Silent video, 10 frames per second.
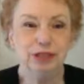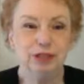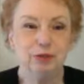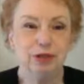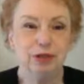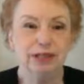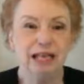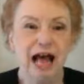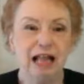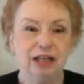deals with
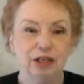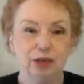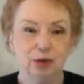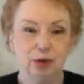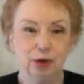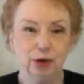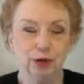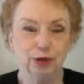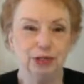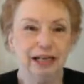knowledge
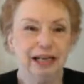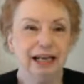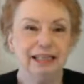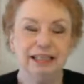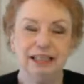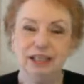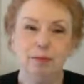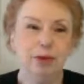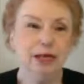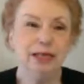workers, and he said,
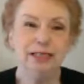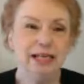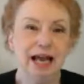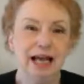money's